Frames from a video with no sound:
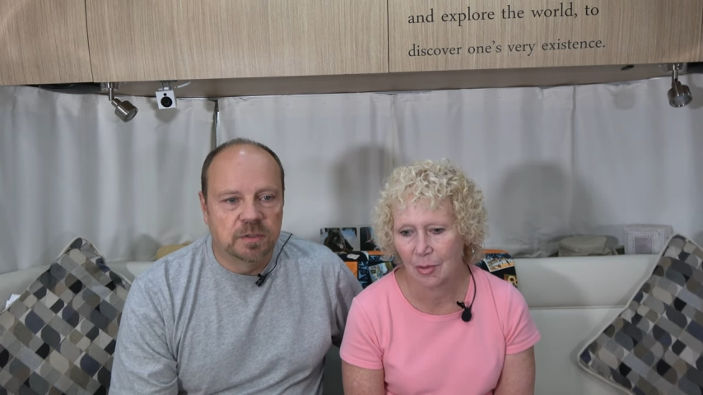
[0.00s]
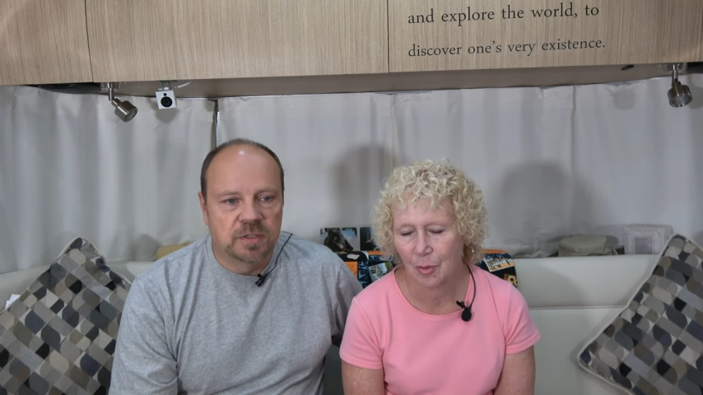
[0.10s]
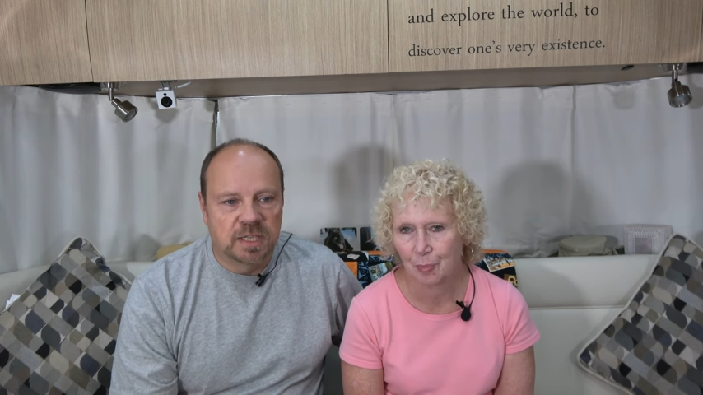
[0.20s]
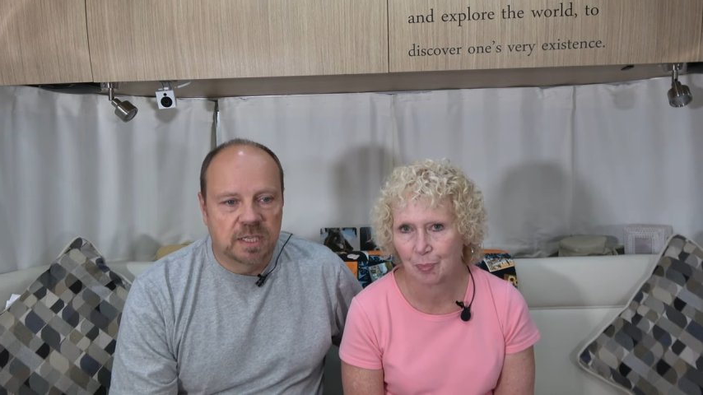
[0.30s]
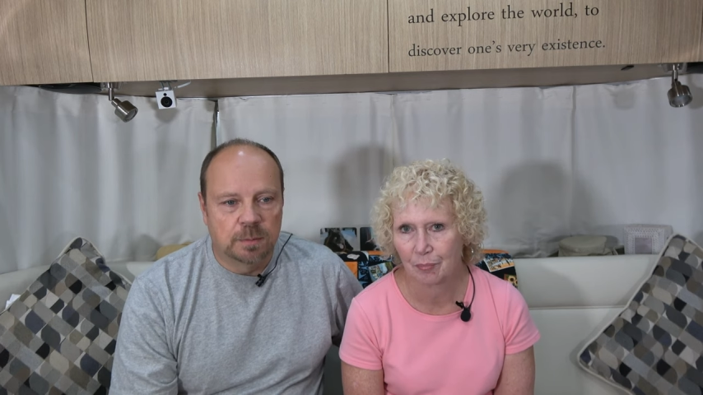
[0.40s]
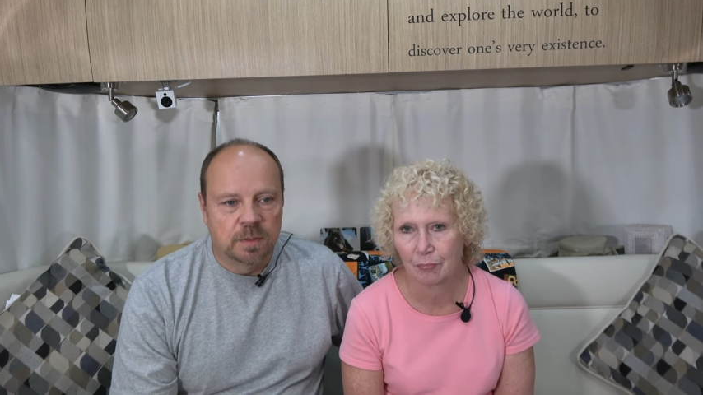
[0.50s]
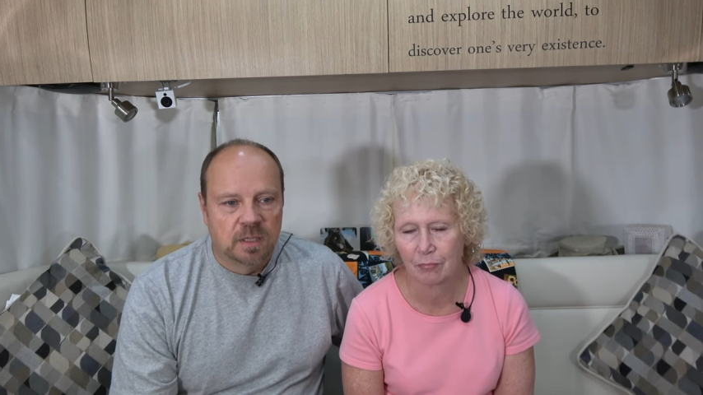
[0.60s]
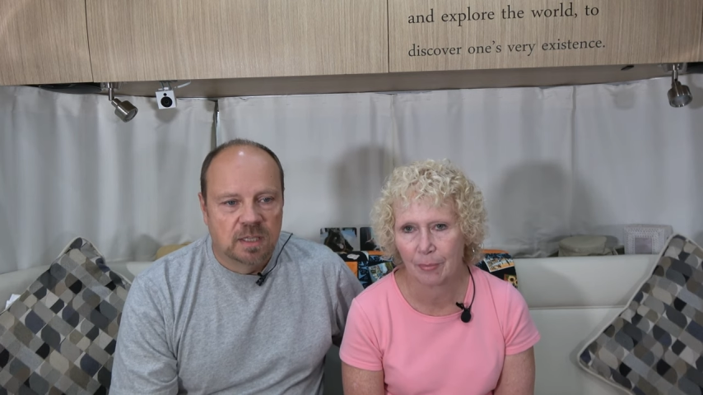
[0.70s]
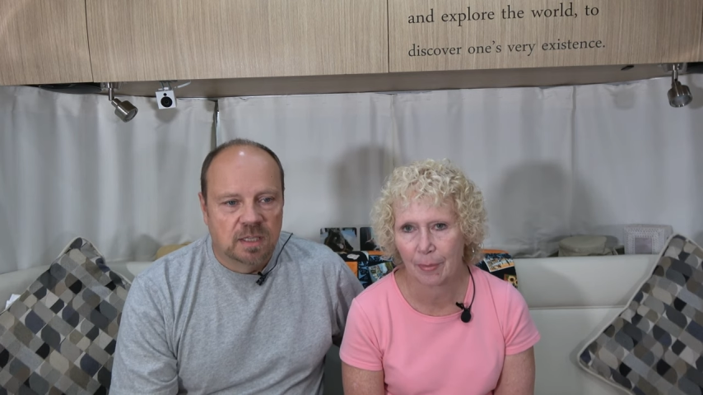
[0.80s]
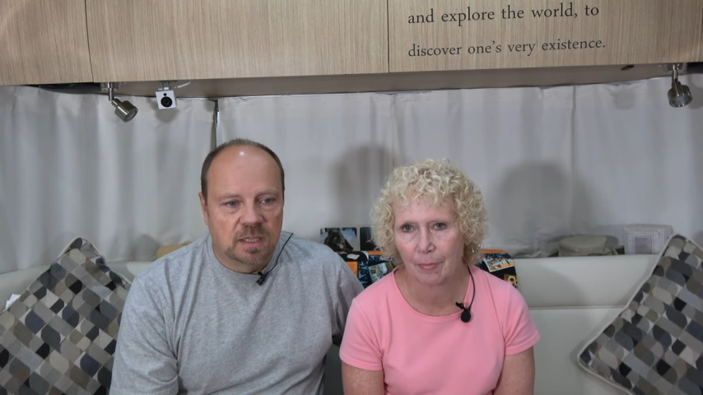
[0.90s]

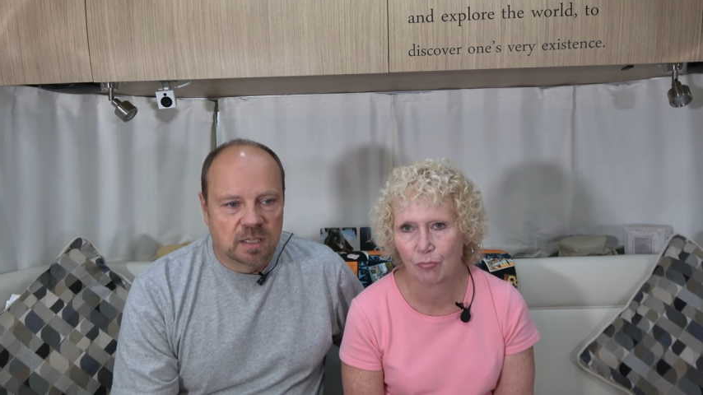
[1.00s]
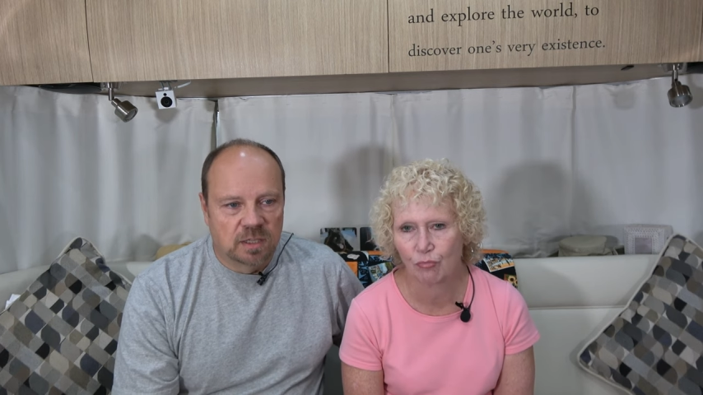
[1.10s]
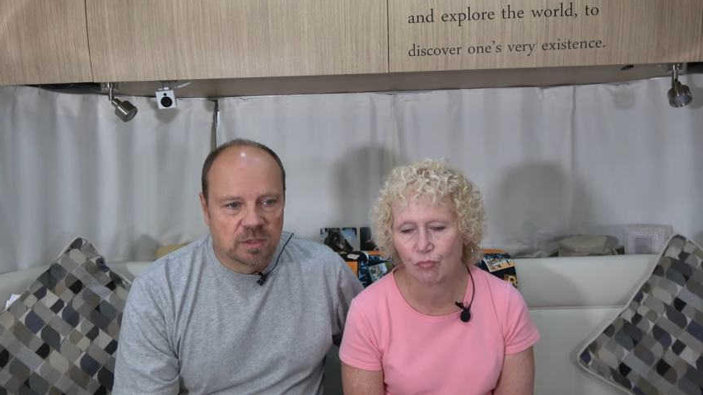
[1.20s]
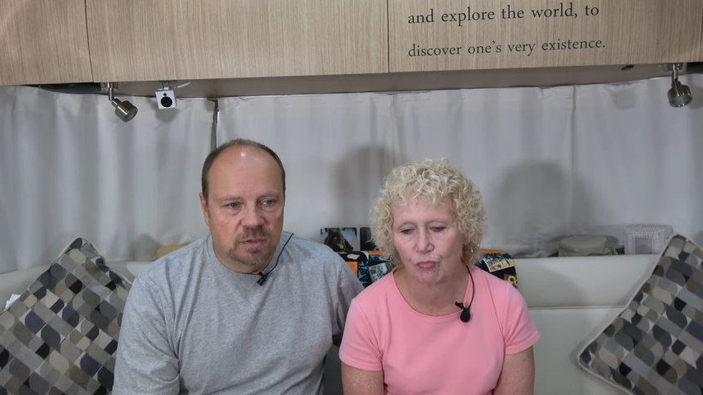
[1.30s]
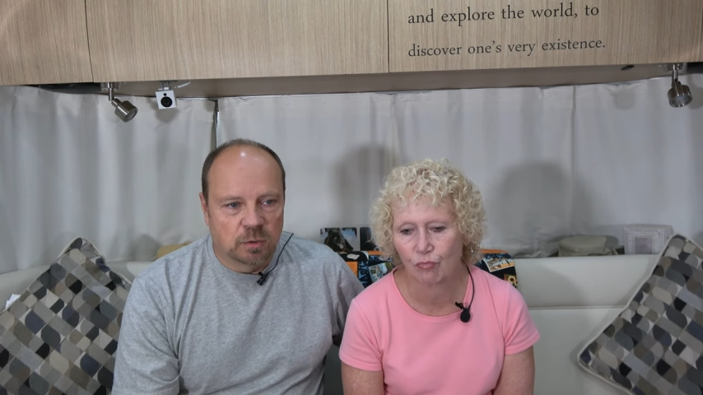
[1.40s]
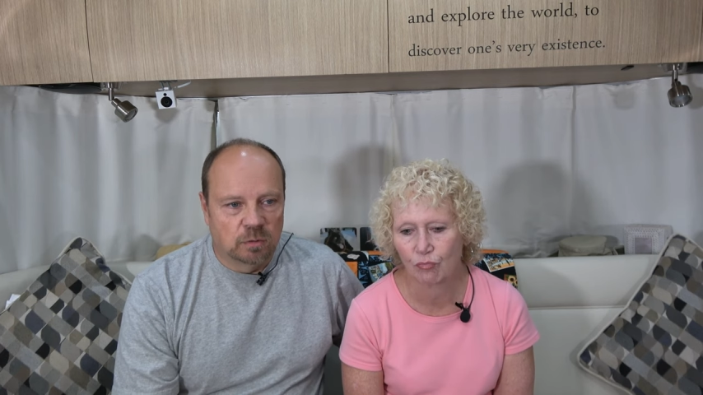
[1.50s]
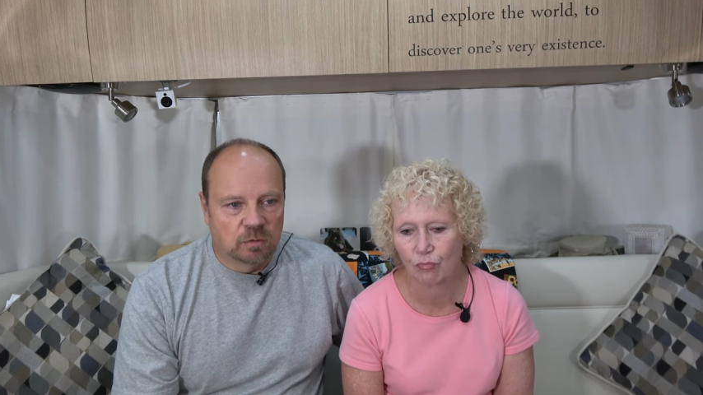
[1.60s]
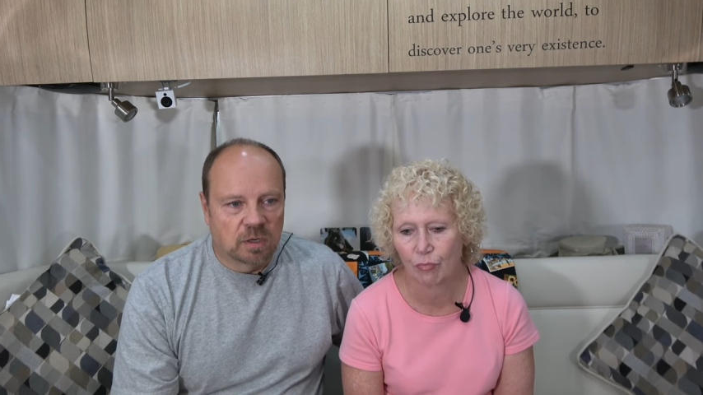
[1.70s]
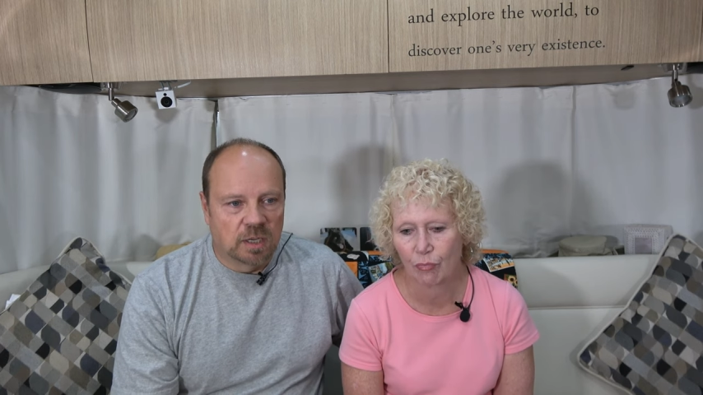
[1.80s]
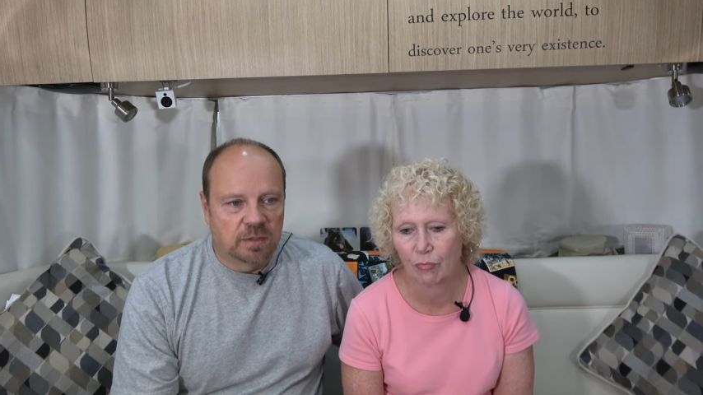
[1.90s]
Speaker 1: museum is
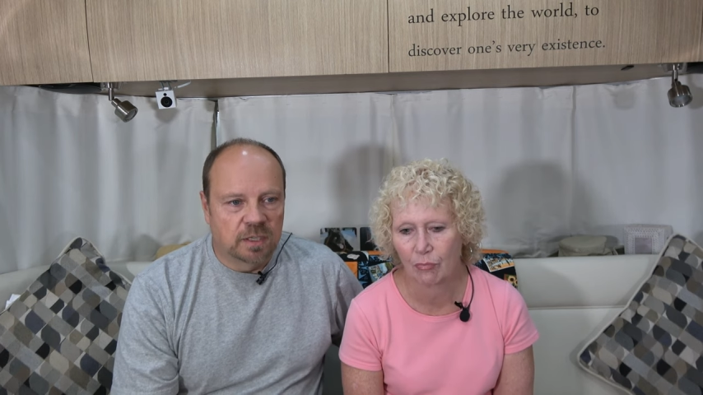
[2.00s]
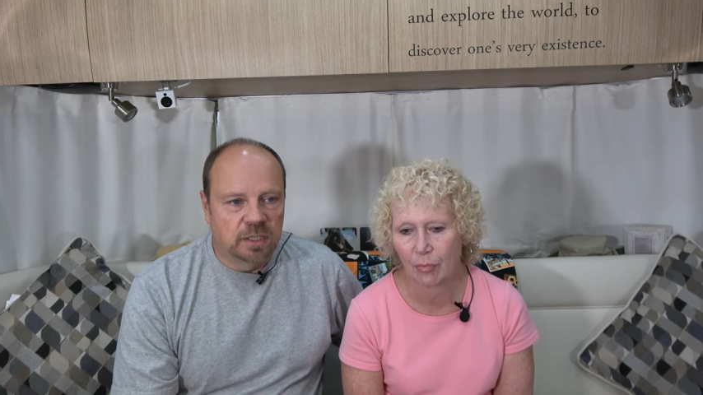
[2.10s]
over on the